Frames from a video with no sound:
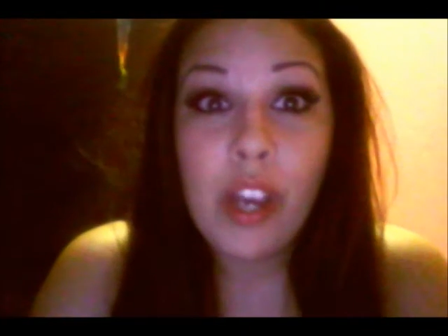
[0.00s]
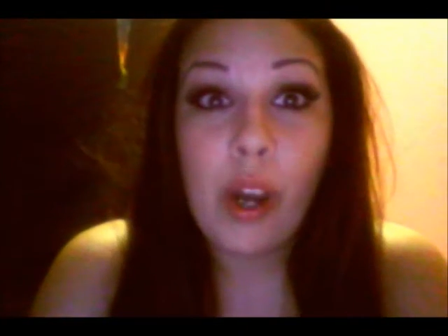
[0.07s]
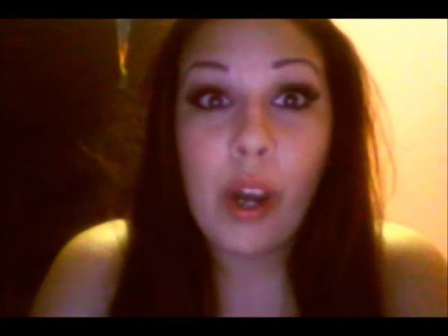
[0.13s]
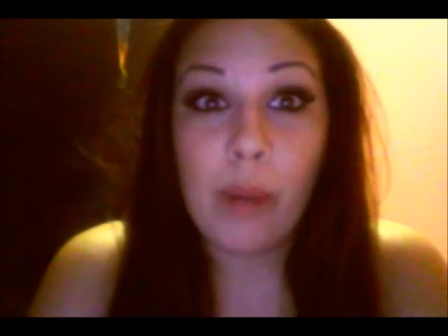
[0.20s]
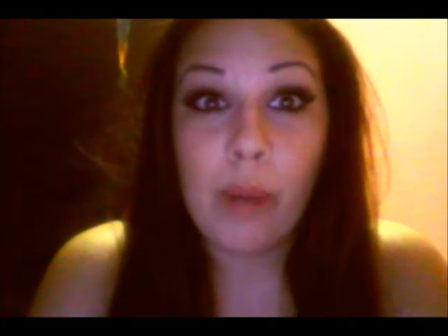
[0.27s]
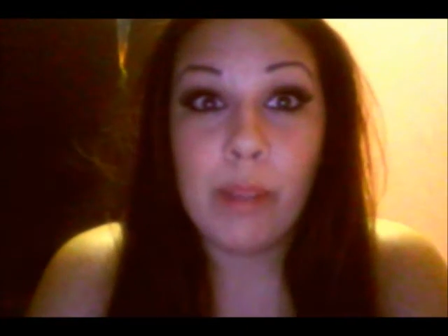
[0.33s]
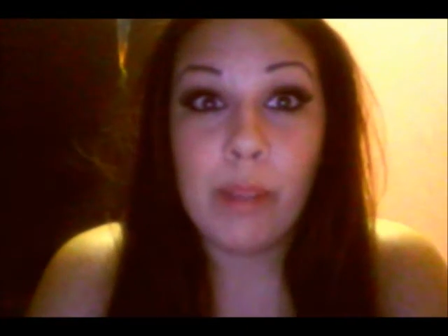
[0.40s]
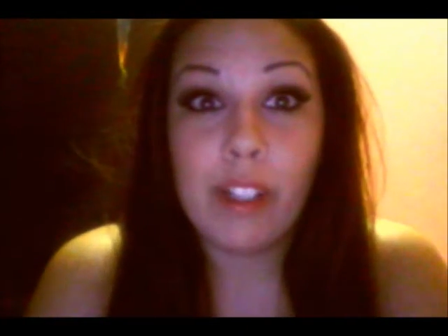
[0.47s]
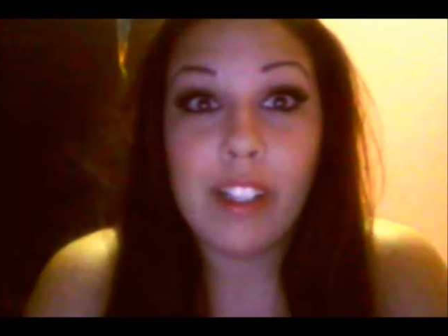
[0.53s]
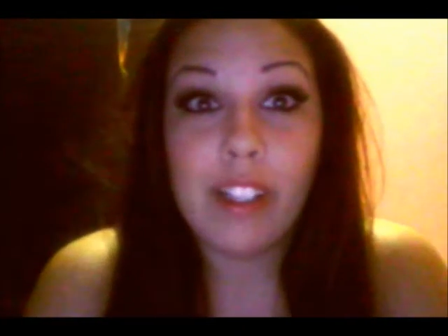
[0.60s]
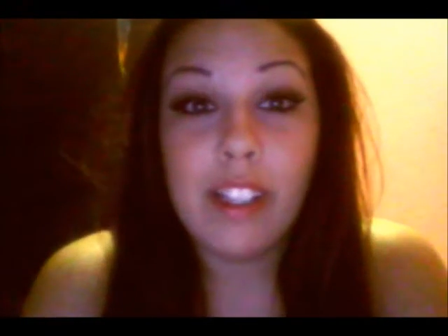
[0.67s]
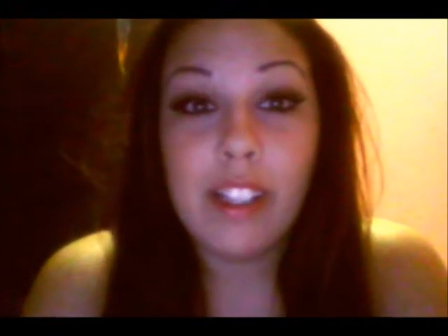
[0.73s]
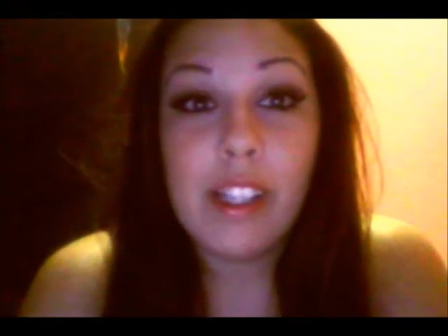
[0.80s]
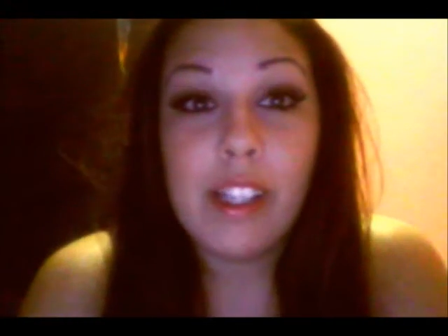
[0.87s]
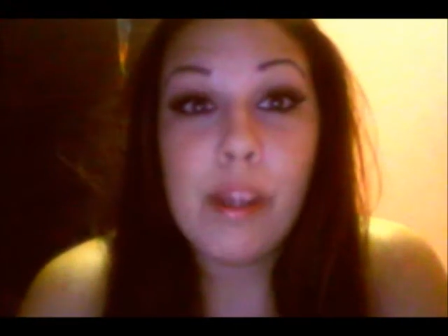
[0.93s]
homework,
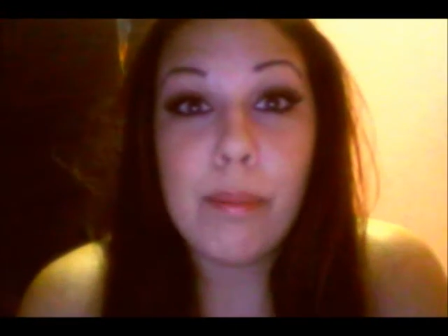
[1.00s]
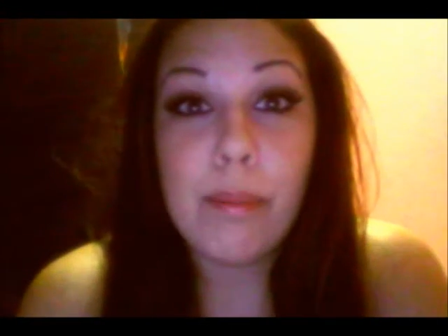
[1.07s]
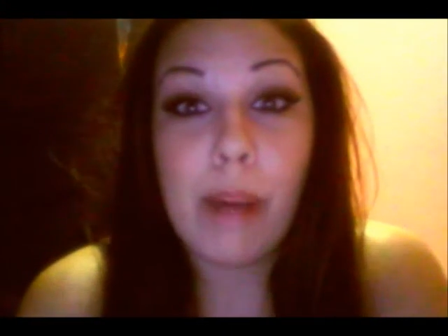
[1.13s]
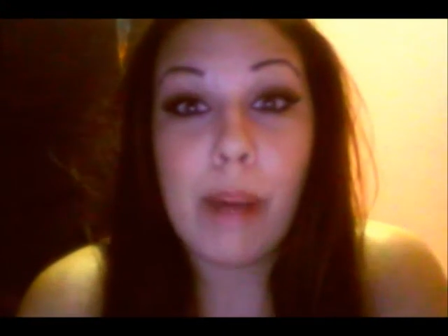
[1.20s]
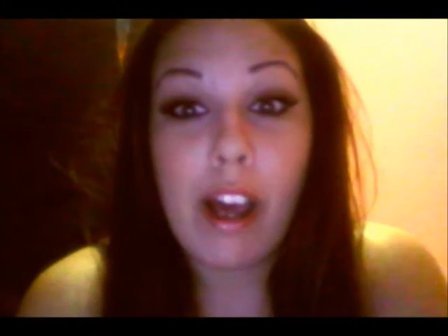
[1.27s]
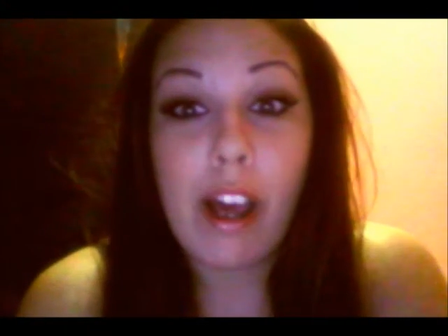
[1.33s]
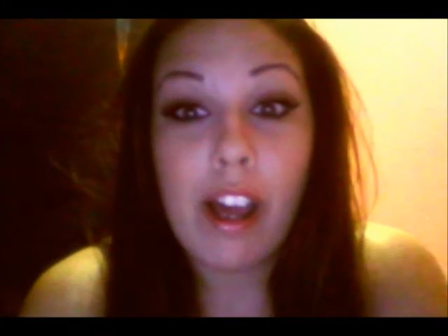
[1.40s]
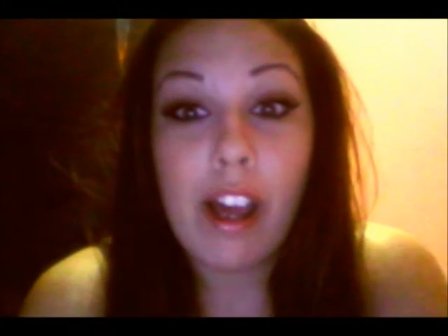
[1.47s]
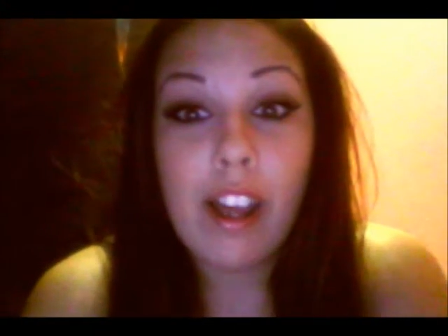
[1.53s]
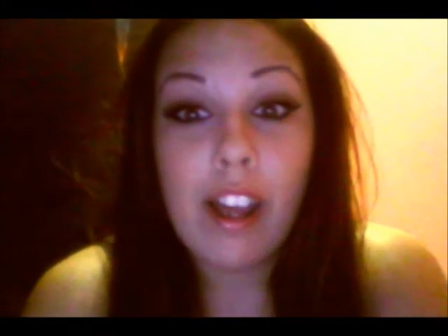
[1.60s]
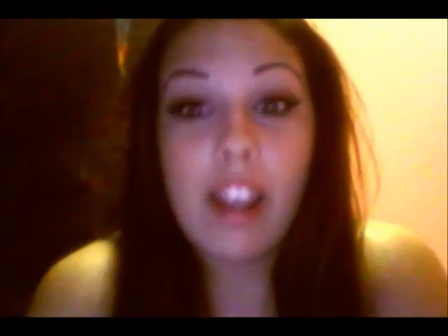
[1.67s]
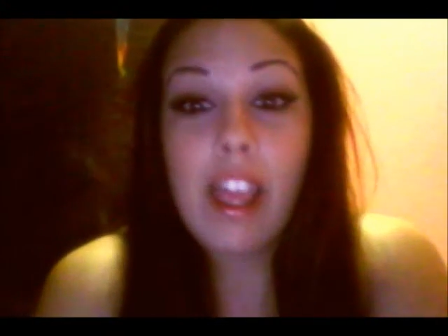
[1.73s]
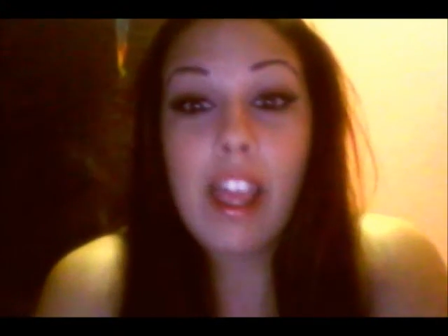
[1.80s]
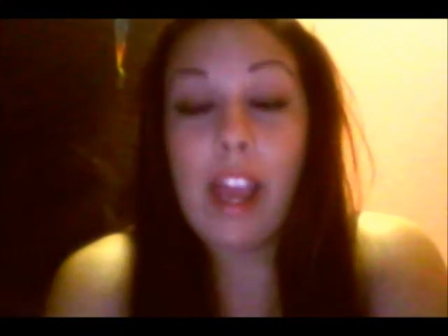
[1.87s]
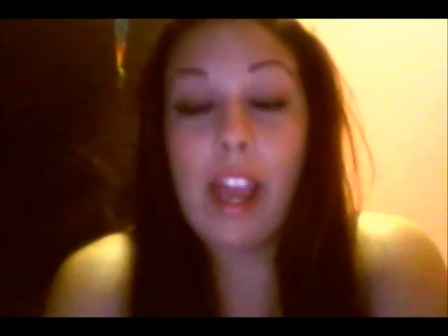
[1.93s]
but
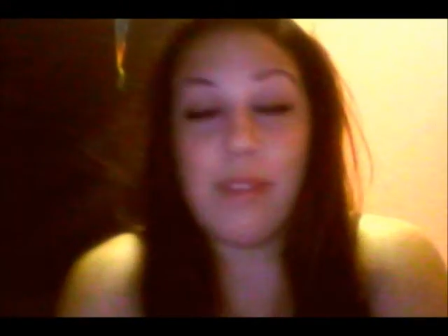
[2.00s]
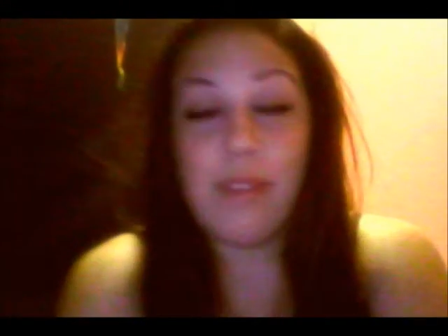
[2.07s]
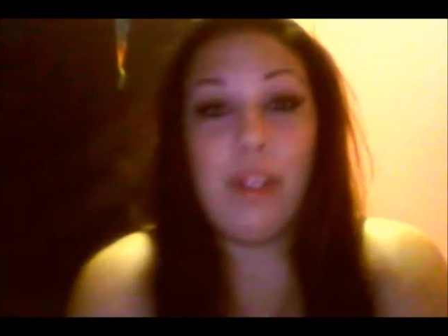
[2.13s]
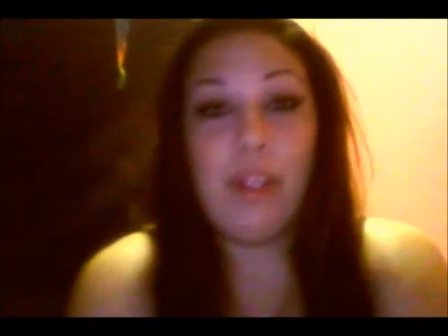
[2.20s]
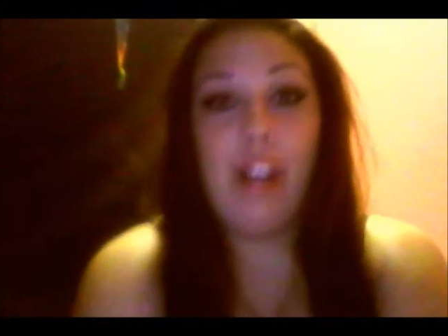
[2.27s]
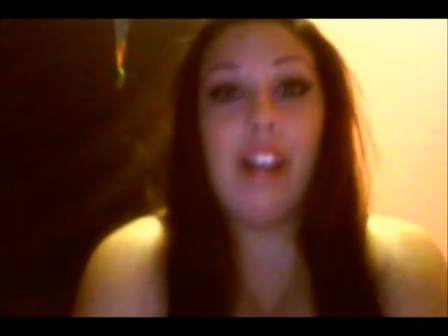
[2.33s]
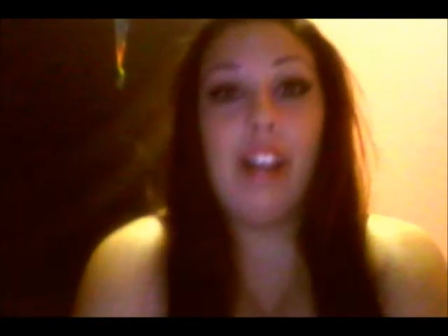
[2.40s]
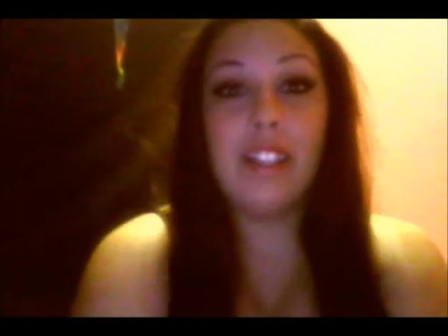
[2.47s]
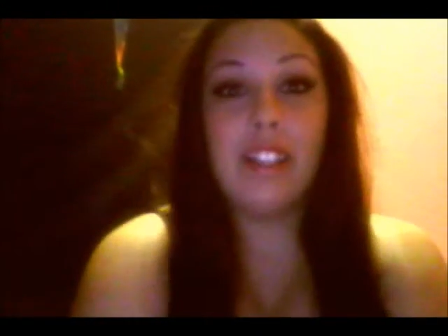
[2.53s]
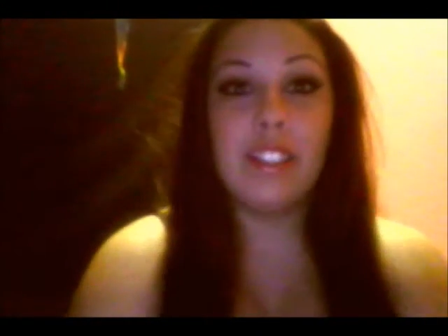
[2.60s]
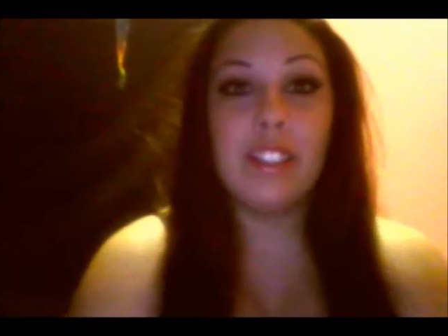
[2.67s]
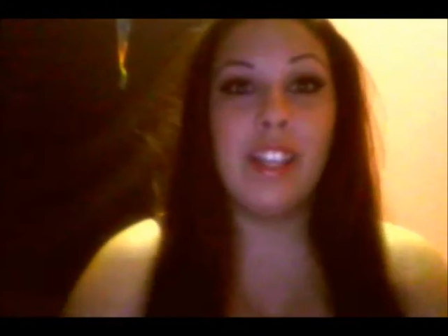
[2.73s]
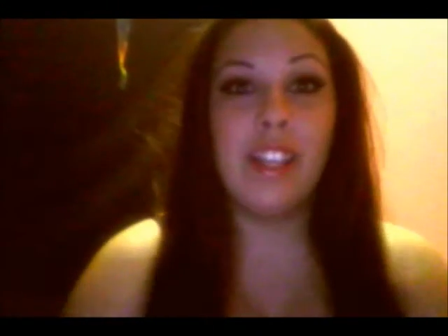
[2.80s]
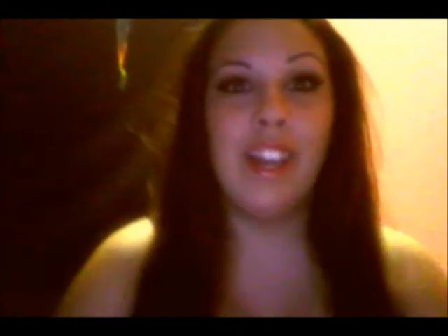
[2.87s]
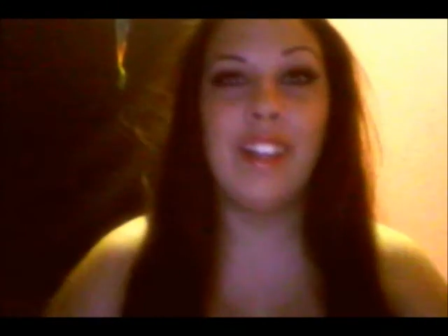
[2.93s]
I'm not.